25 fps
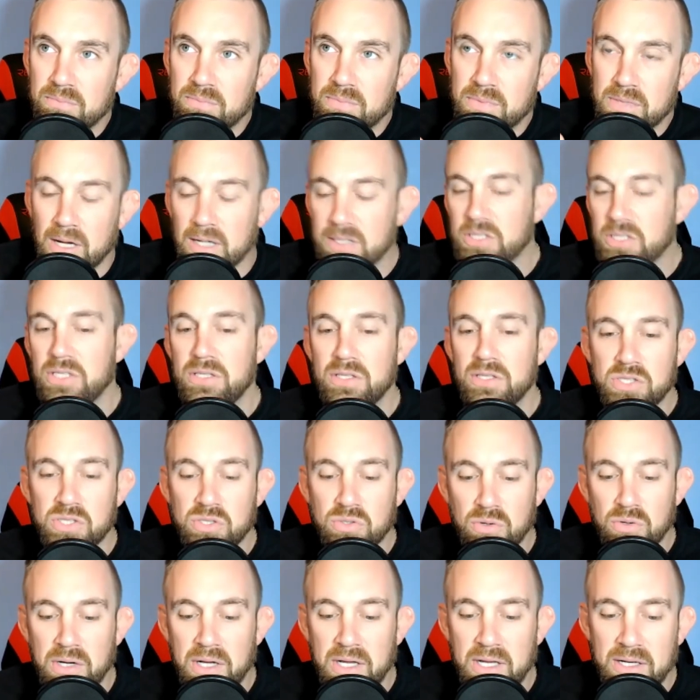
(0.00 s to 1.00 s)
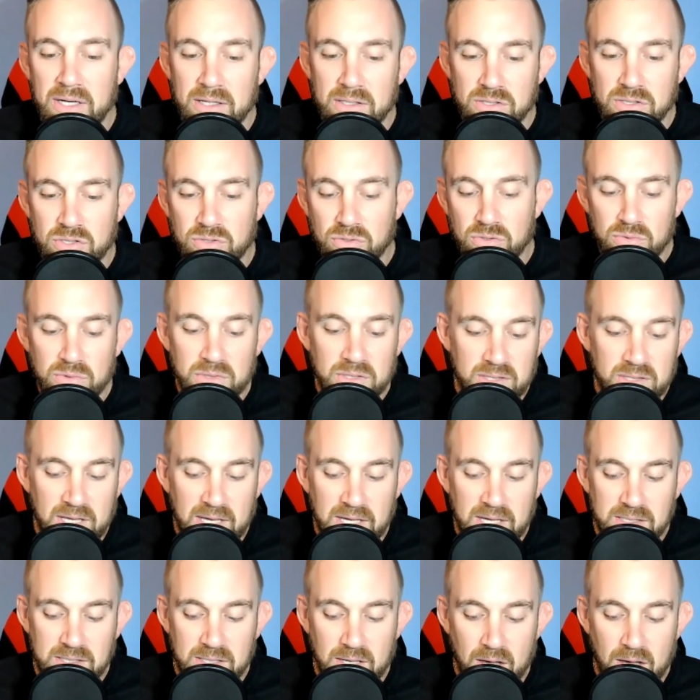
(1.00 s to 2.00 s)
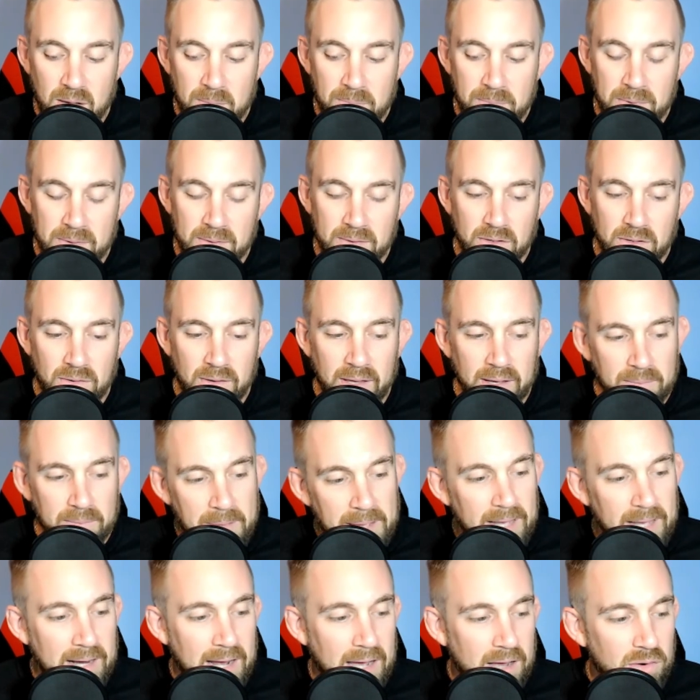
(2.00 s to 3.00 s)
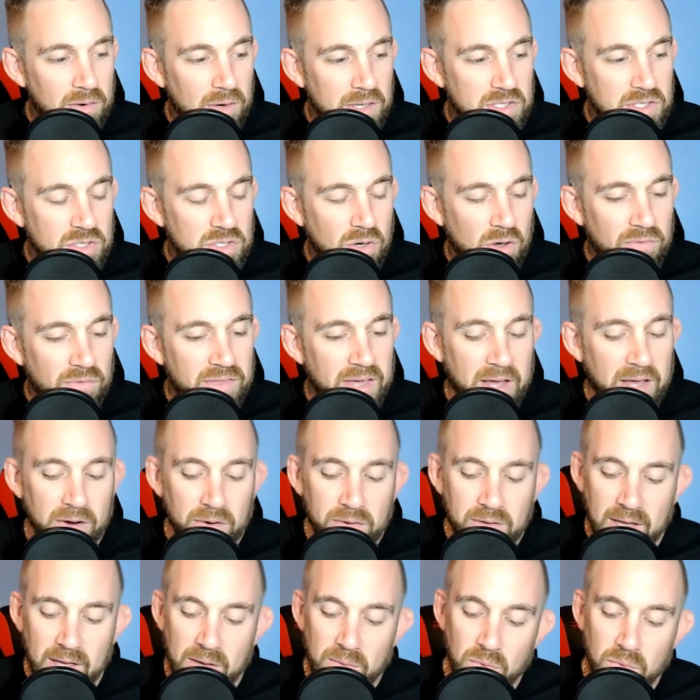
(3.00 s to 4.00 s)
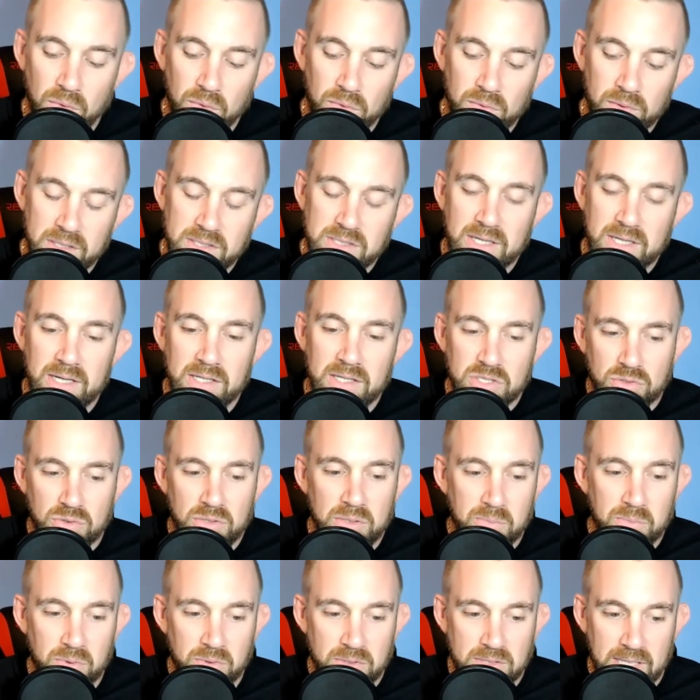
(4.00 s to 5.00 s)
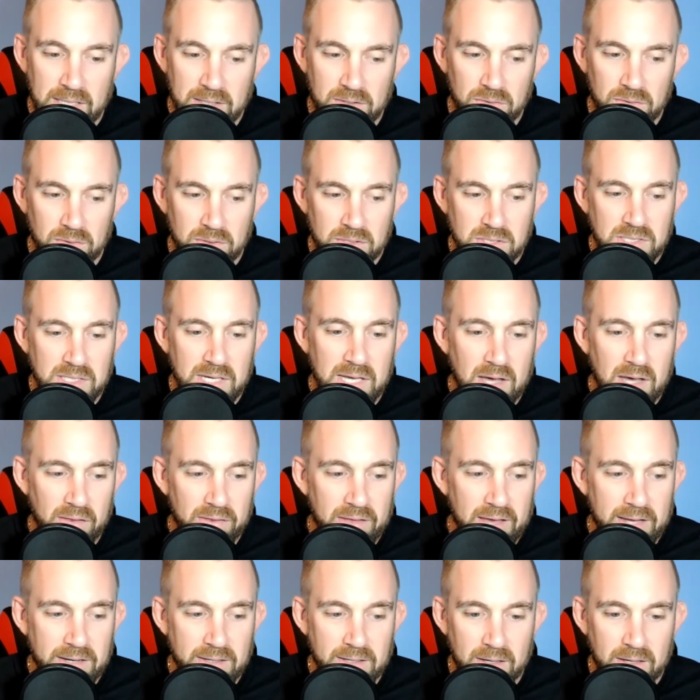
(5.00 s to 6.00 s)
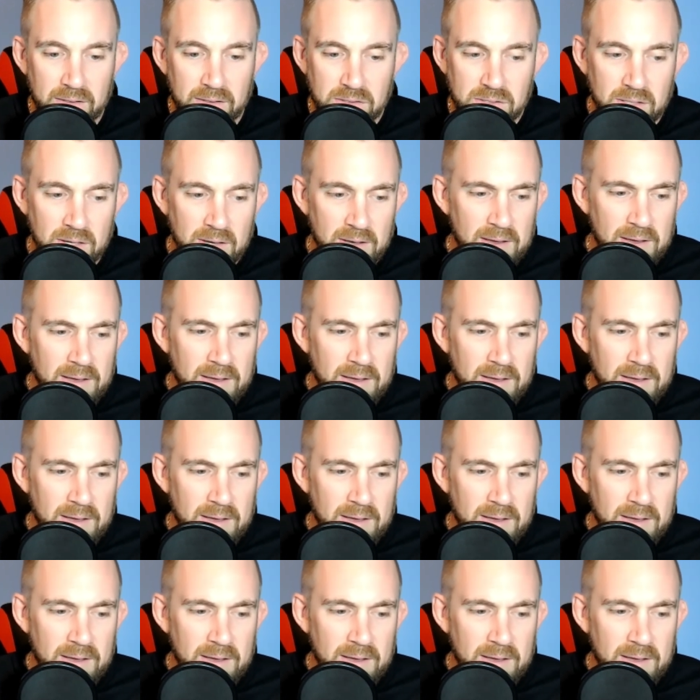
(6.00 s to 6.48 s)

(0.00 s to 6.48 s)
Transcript: touching the screen and screwing things up and you're like man how do i solve that okay well let's get a screen protector let's see how that does